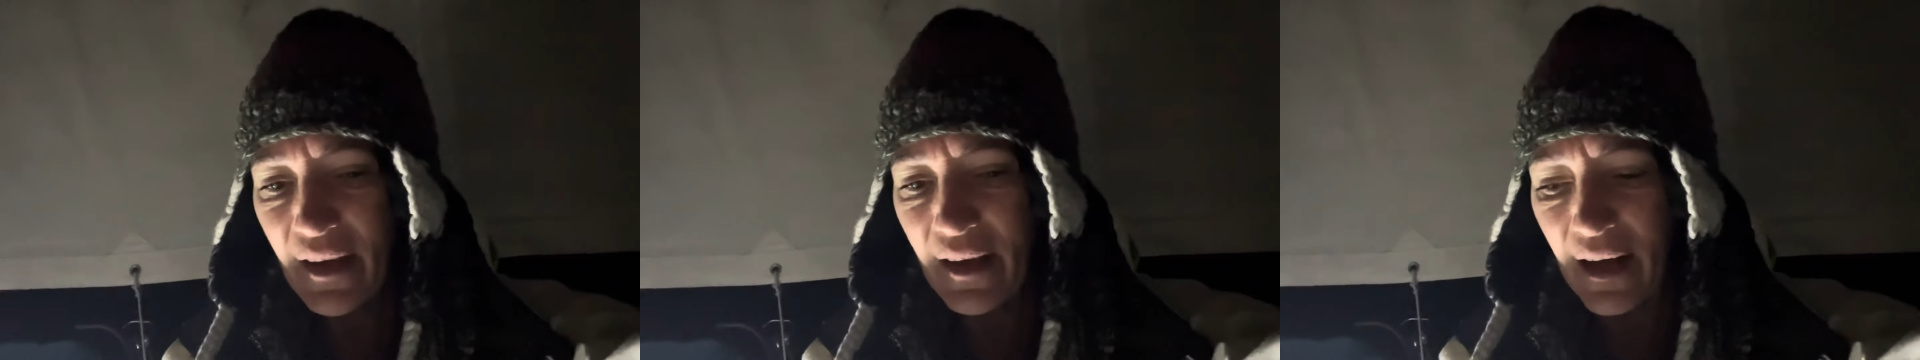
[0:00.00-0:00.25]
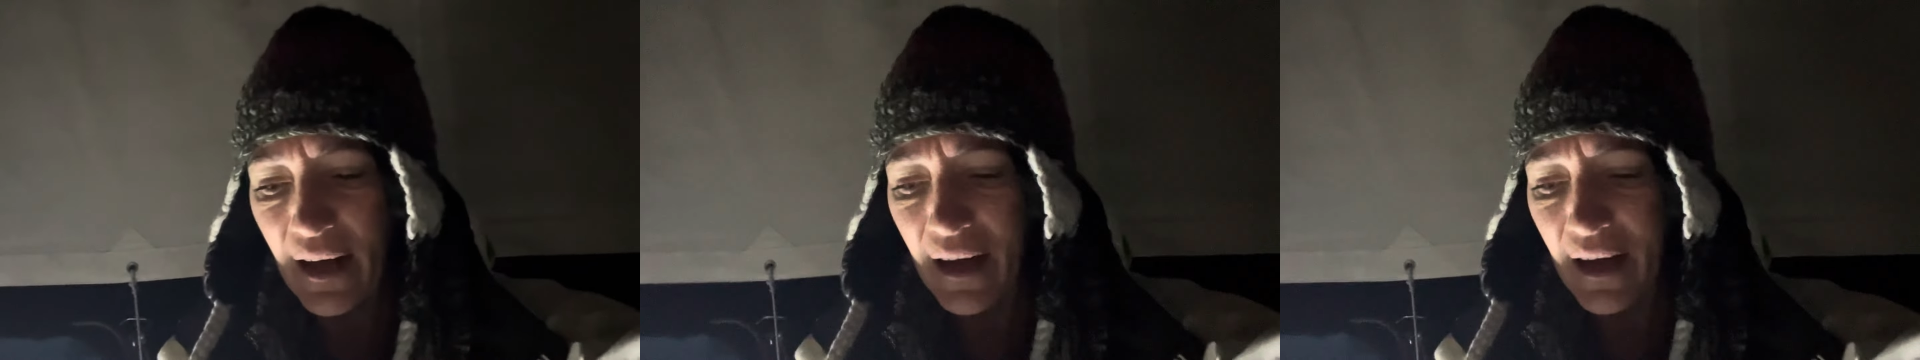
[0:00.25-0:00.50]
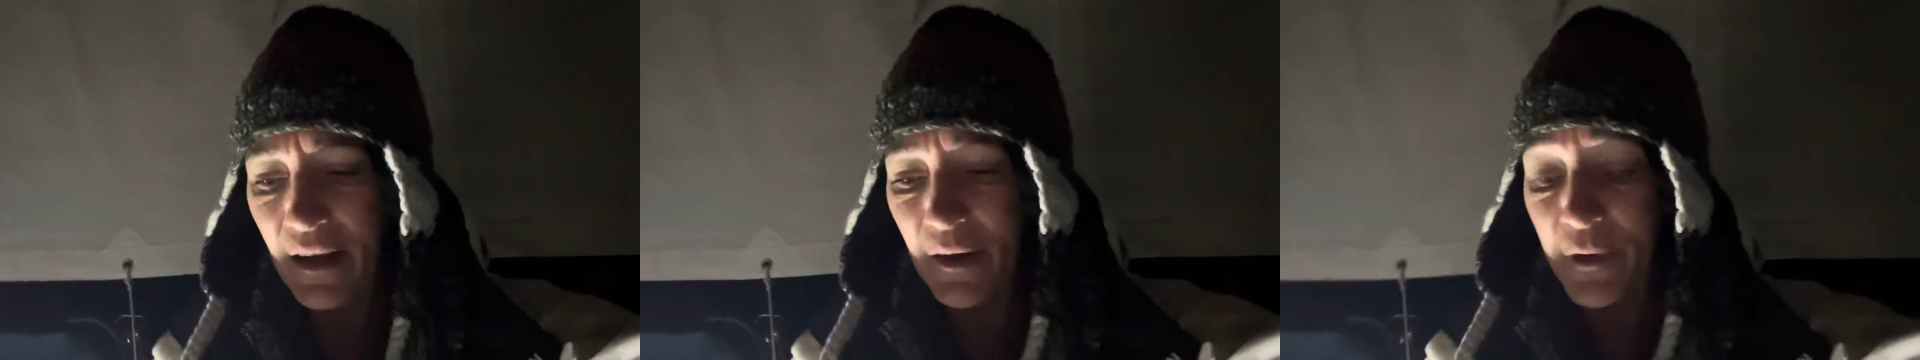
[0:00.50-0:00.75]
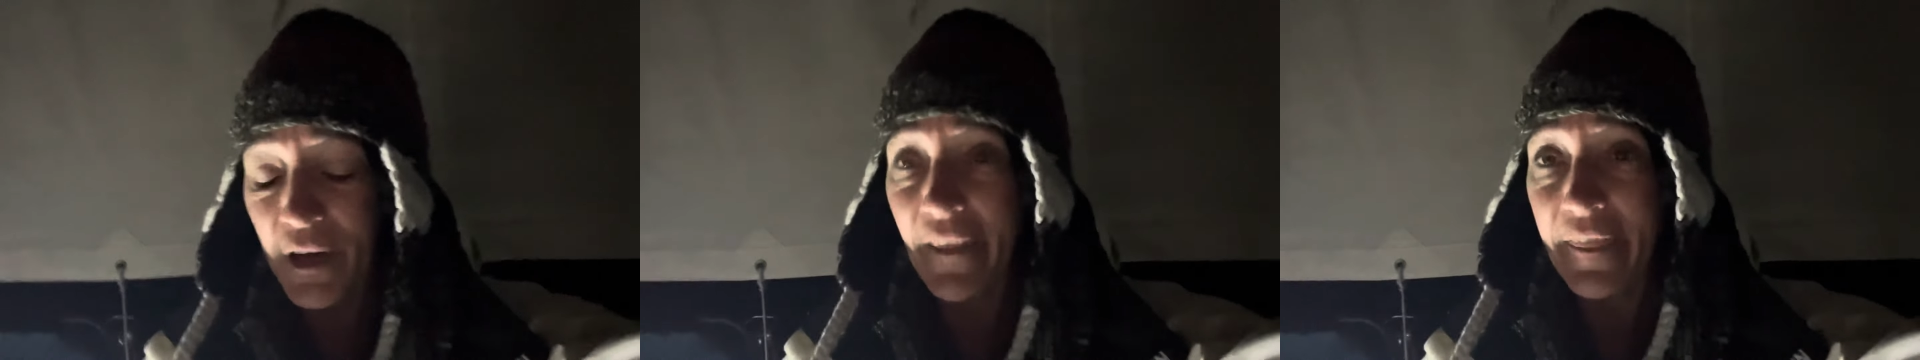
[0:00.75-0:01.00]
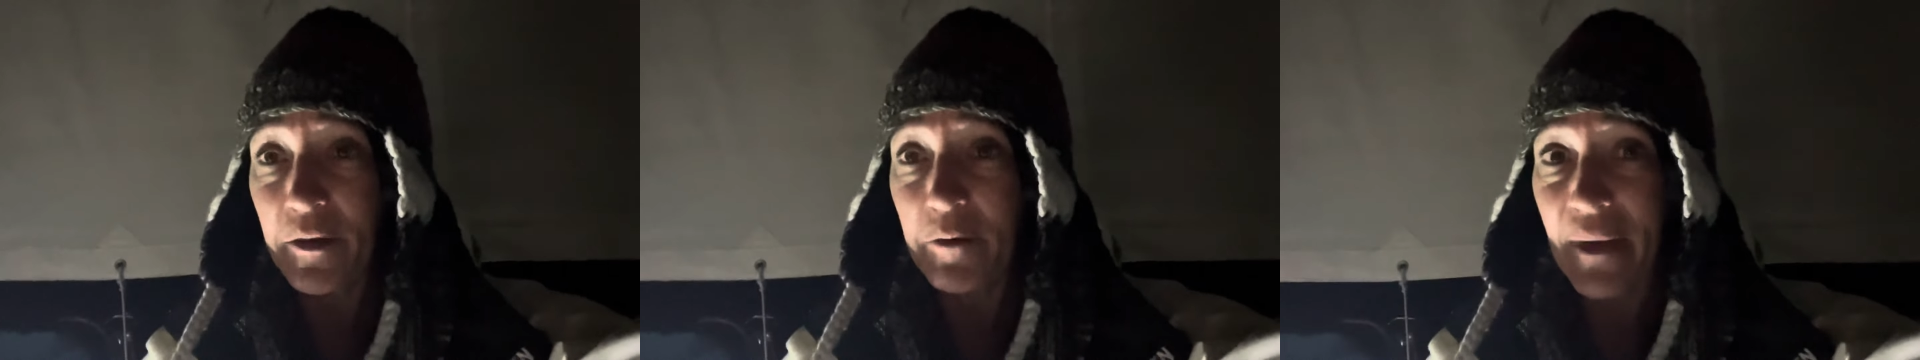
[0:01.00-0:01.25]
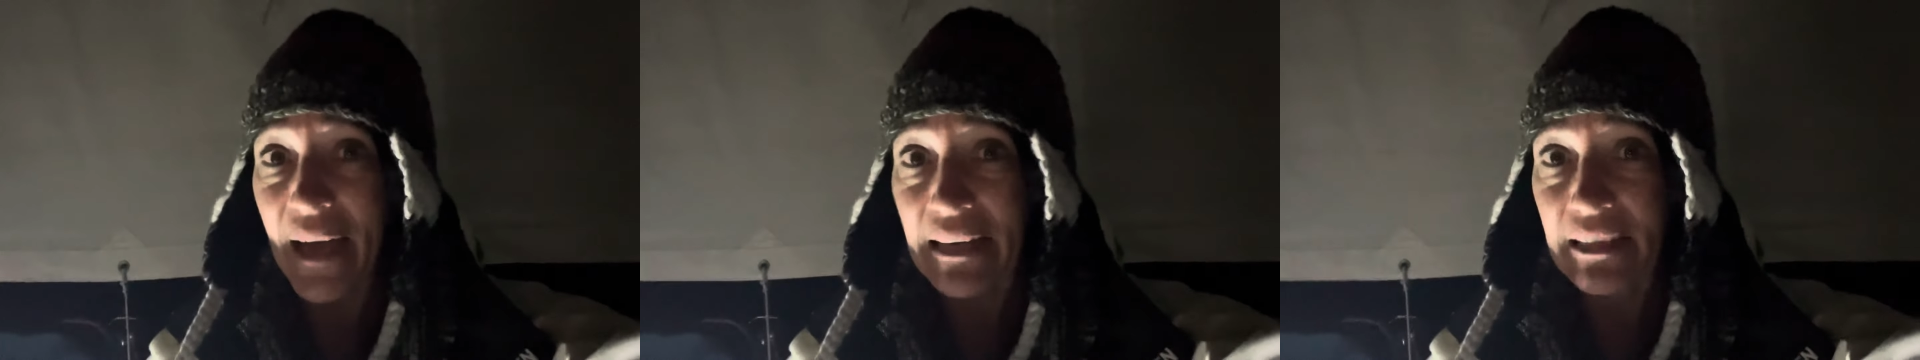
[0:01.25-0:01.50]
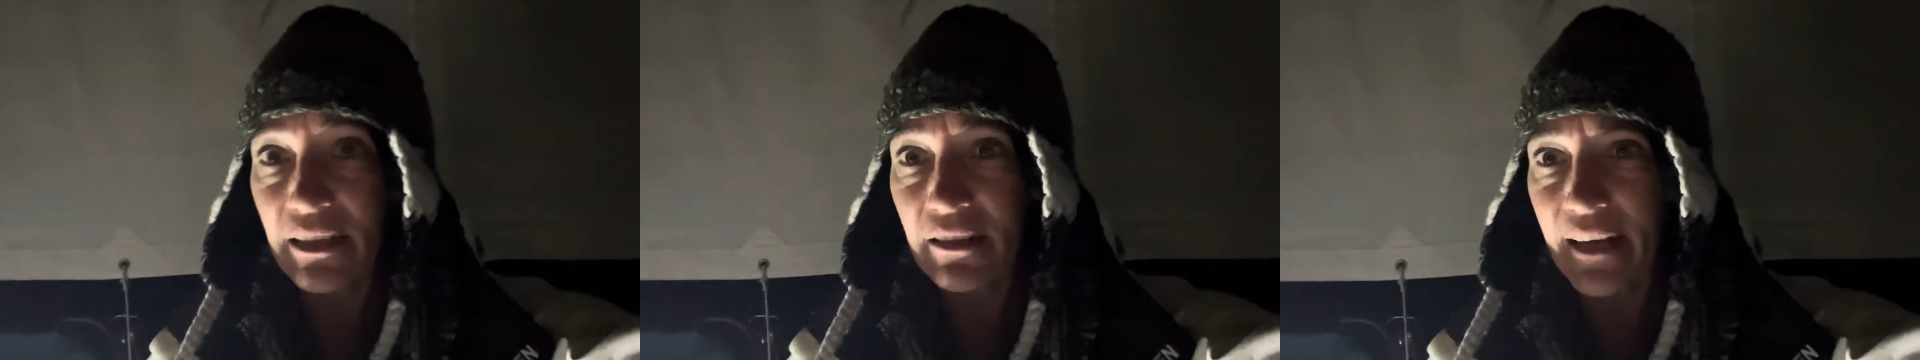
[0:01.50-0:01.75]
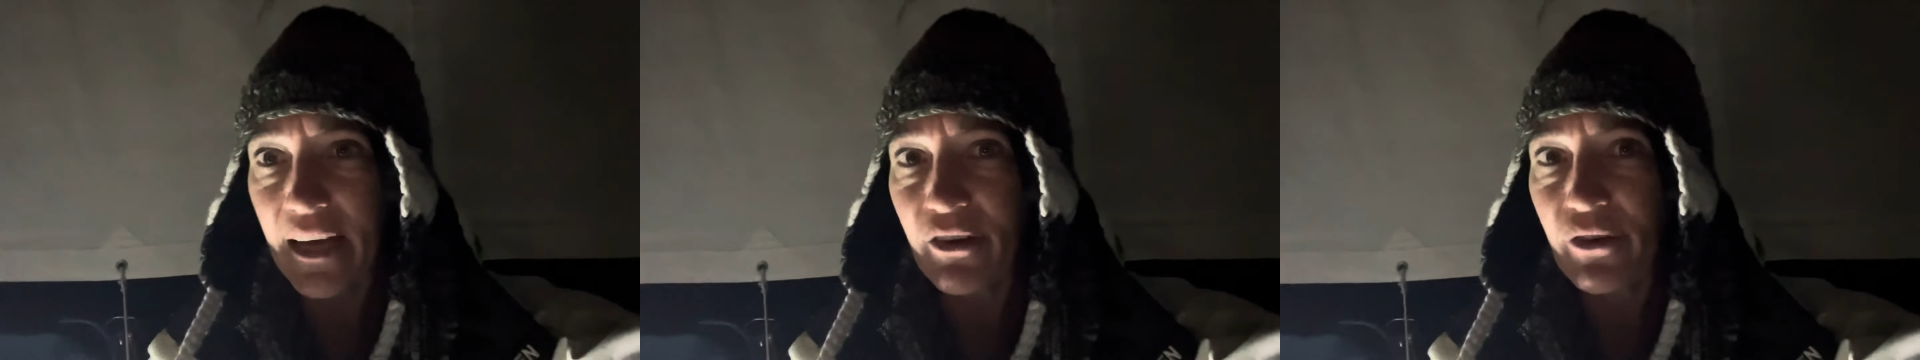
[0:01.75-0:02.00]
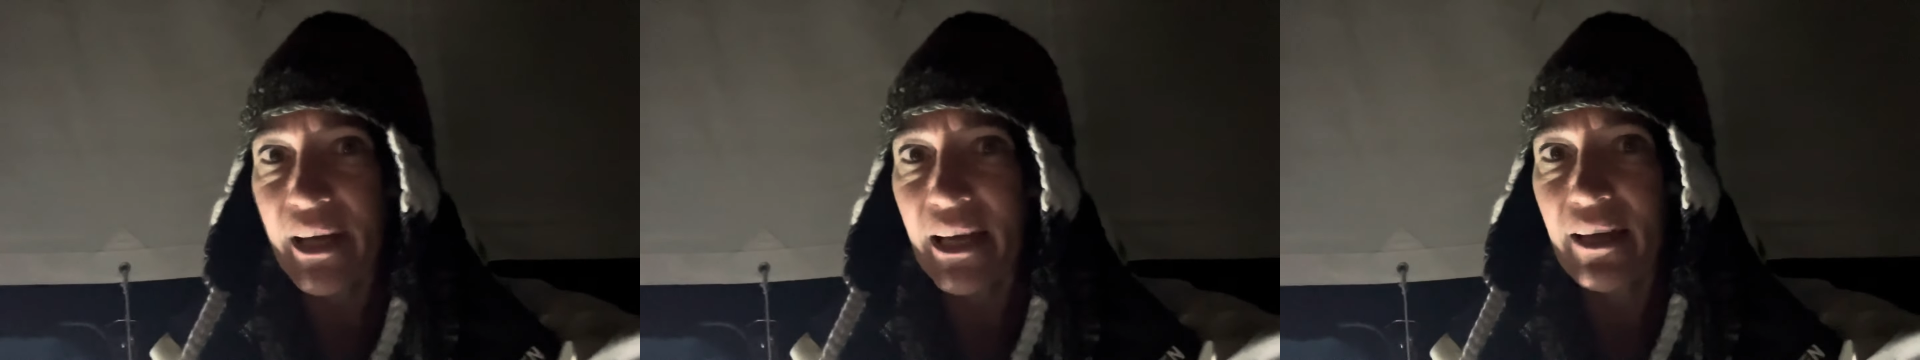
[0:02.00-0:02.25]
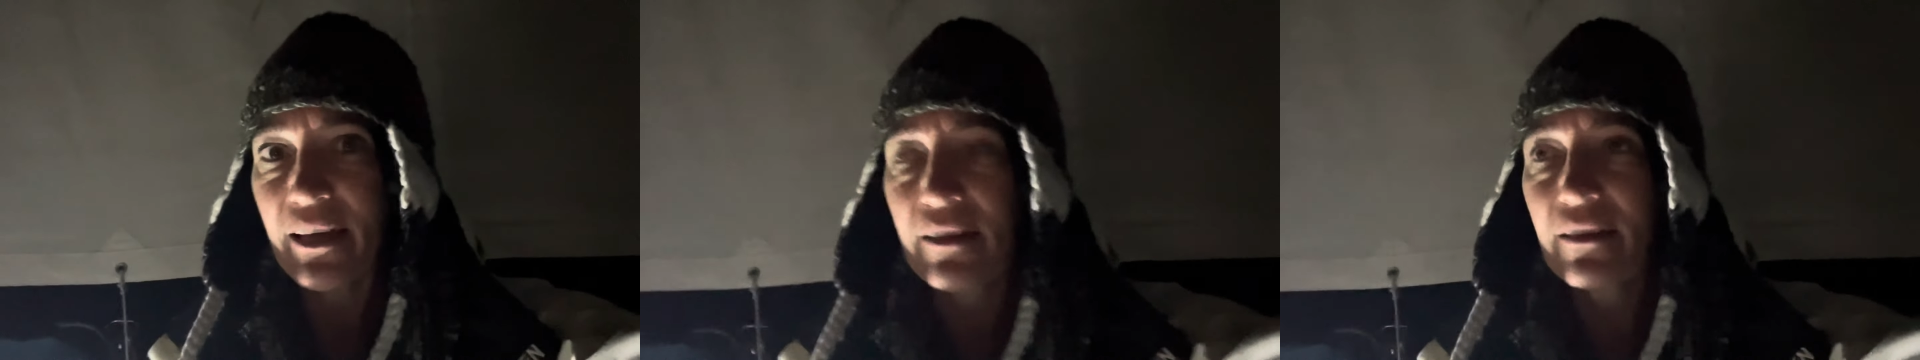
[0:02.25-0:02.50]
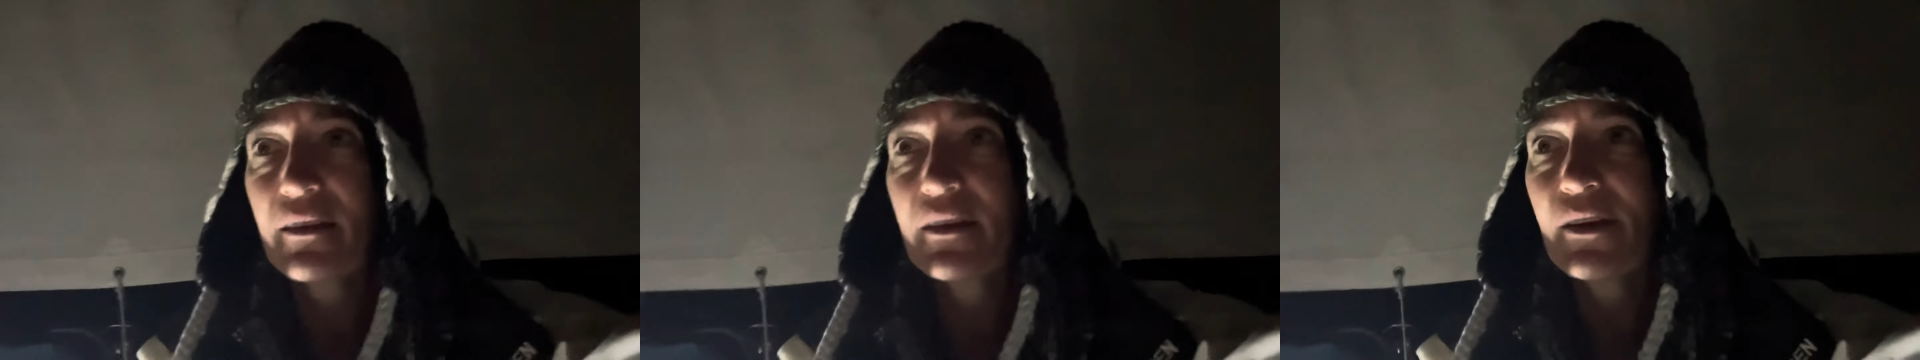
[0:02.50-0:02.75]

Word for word: uh, we got the bag cleared out okay.